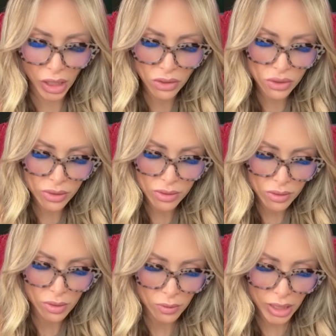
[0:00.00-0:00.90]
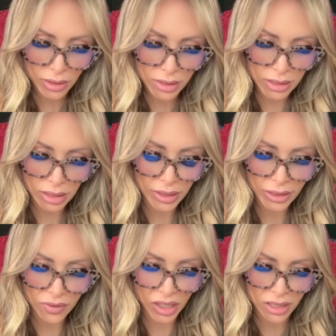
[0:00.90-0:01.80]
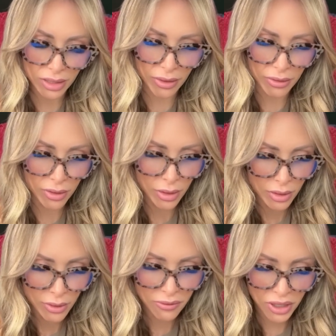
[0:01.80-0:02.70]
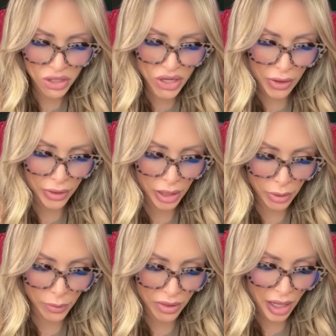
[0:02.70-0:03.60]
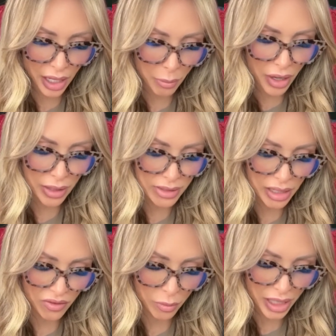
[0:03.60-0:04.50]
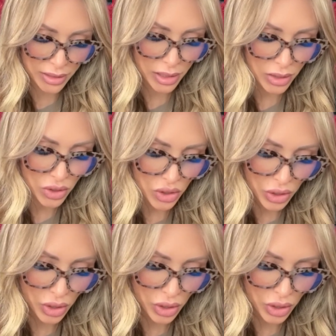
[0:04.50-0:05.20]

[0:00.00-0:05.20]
Angels. What else does the collective need to finish out here with a positive message?